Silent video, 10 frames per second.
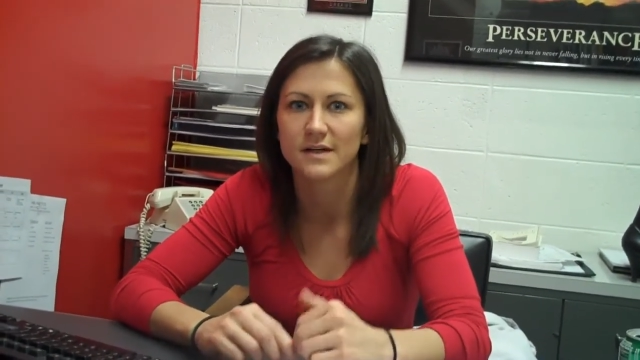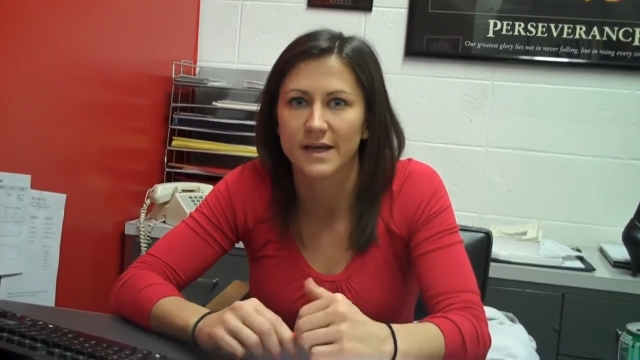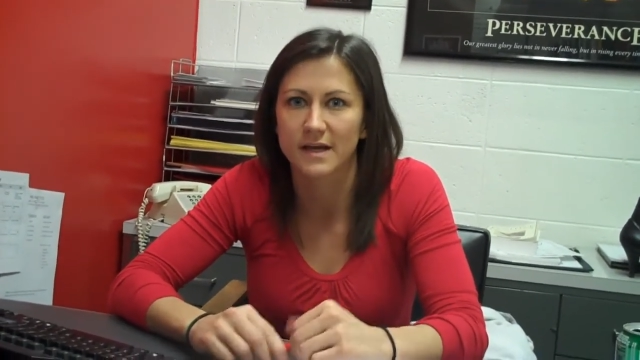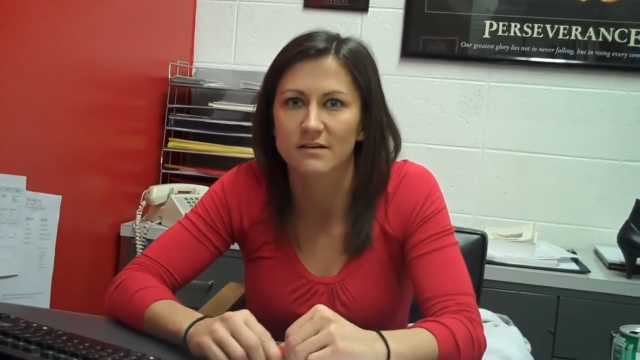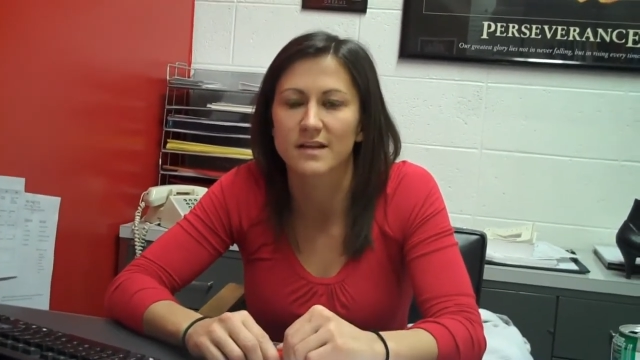
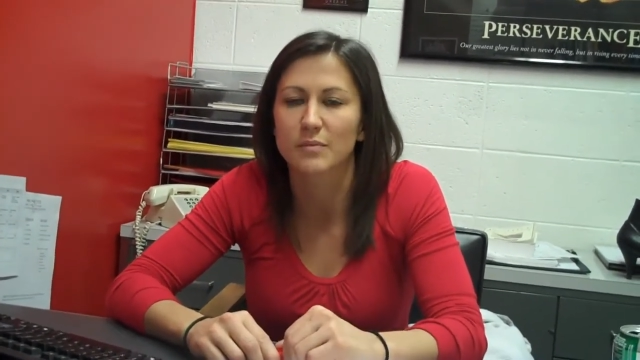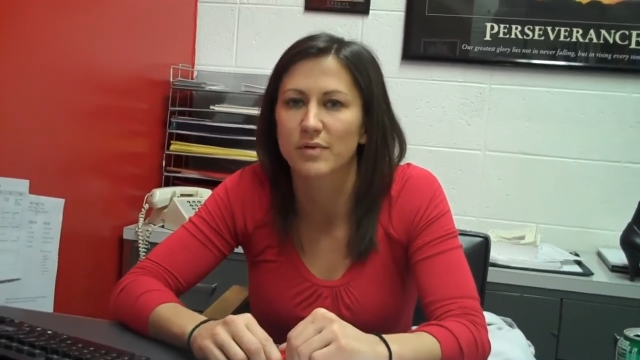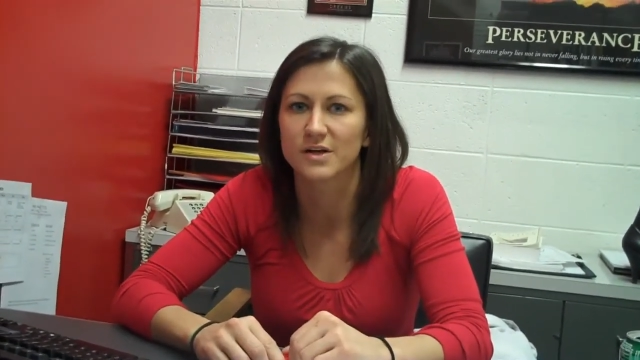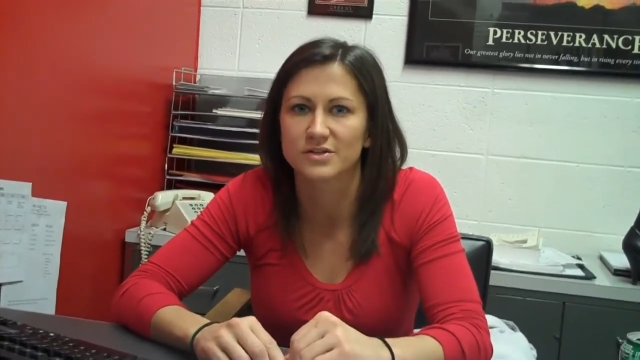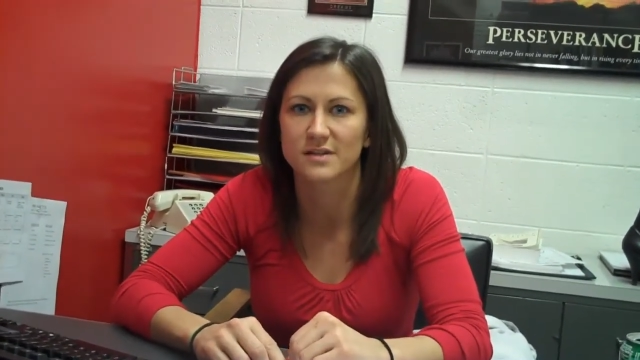handling that
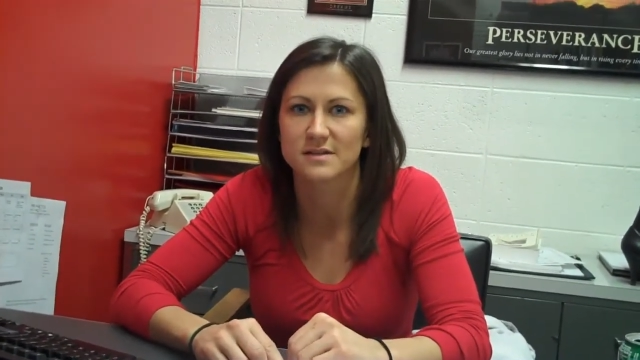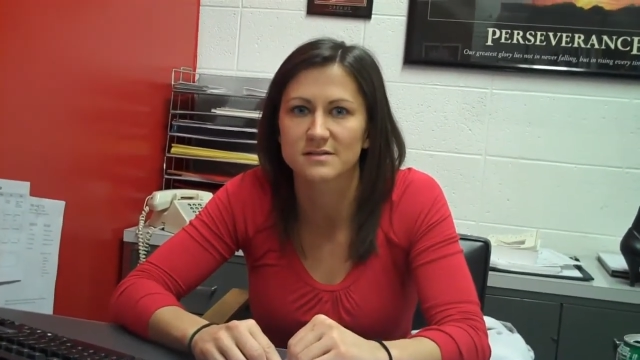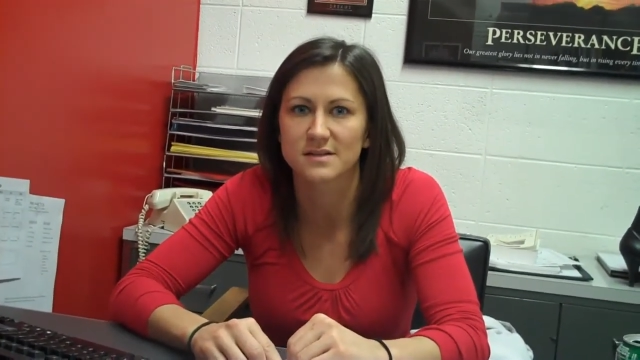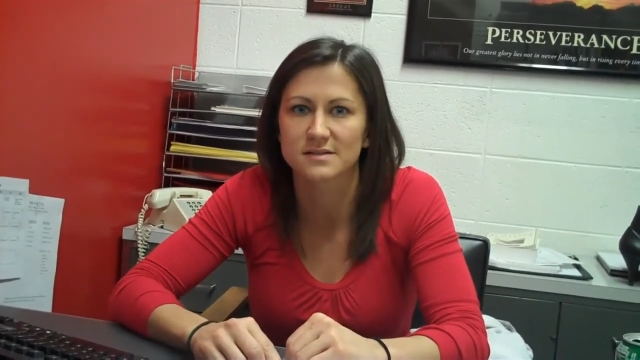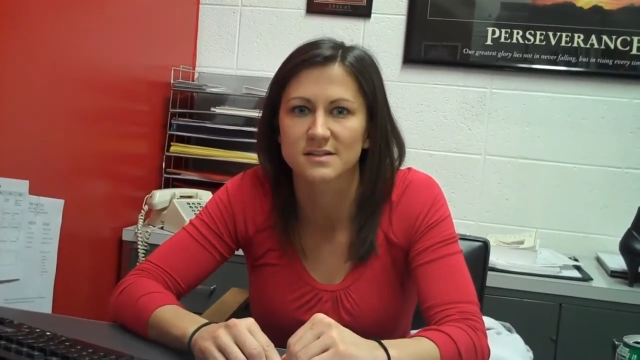pressure
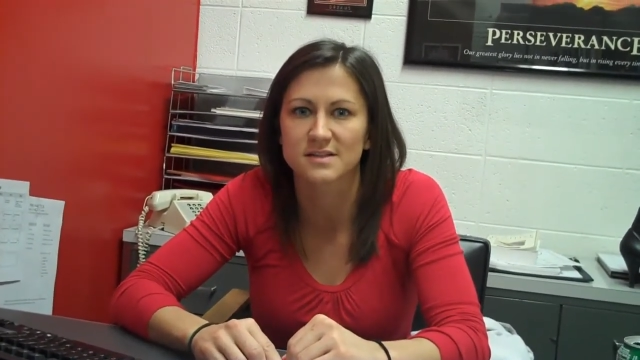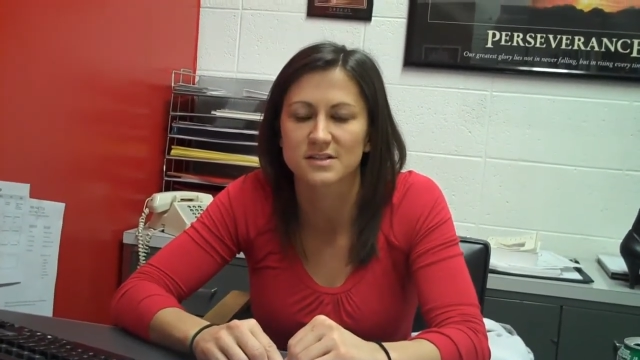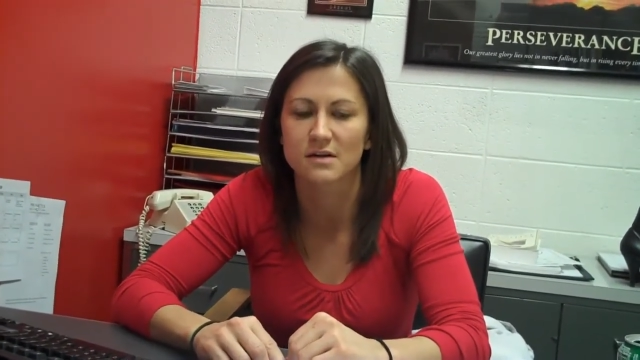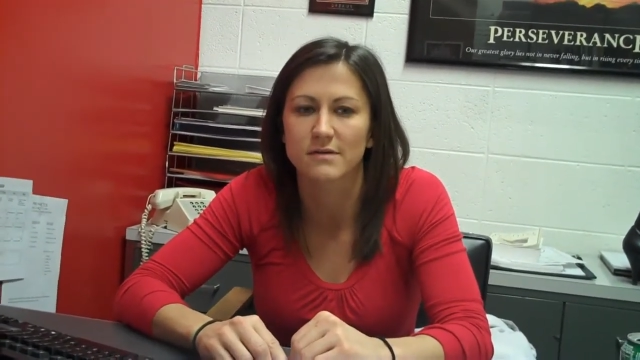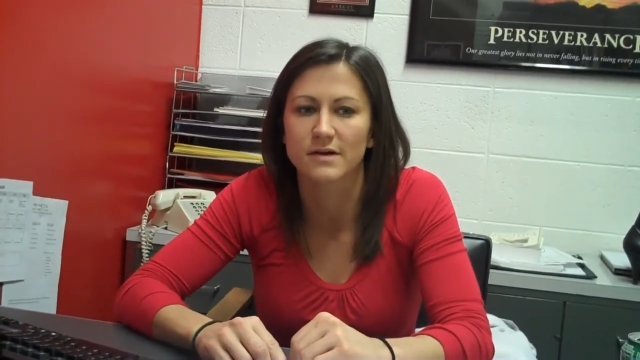that's going to
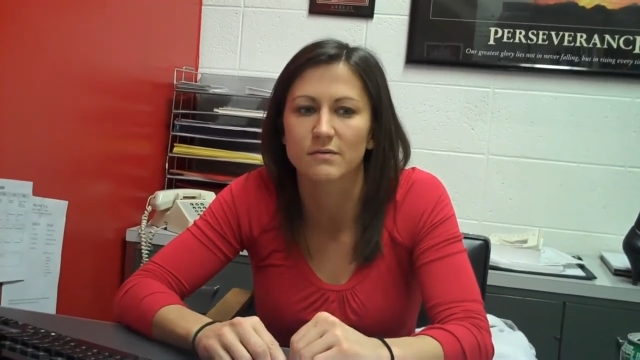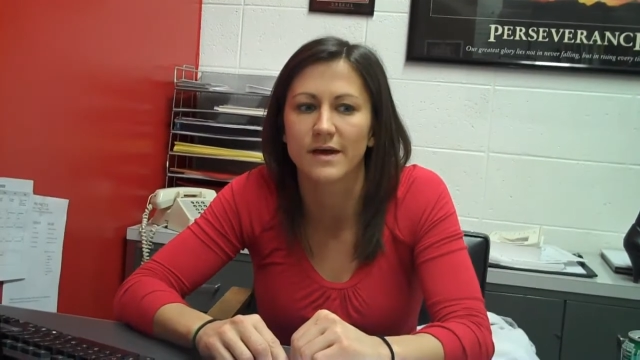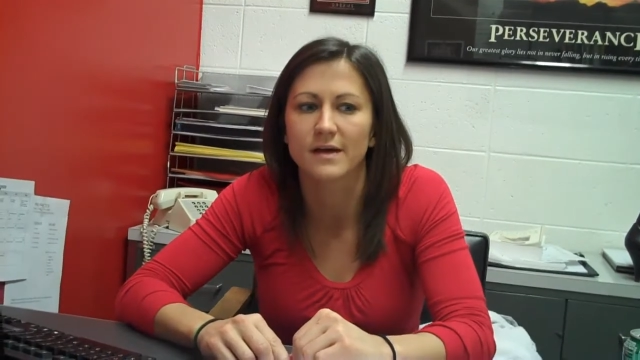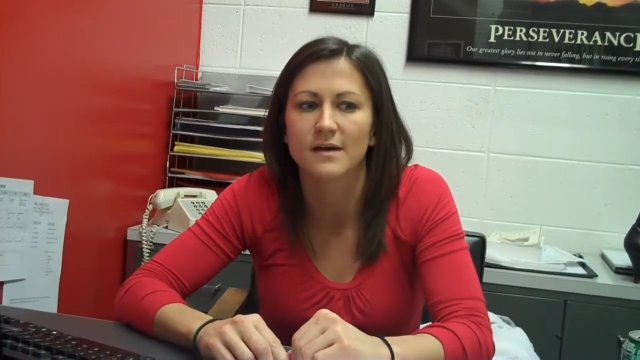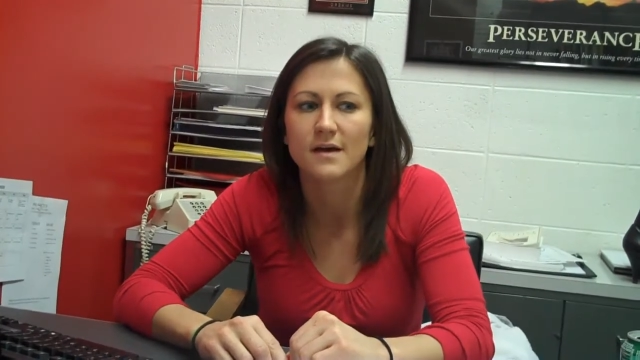start right
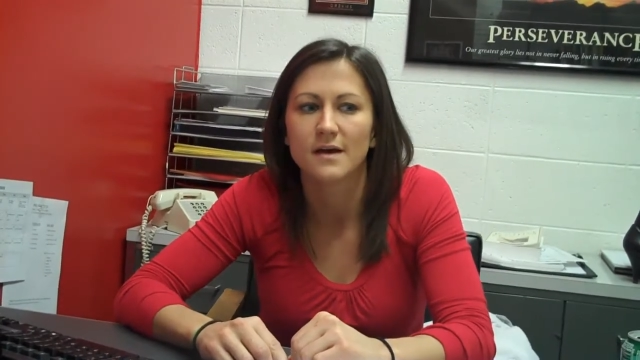away.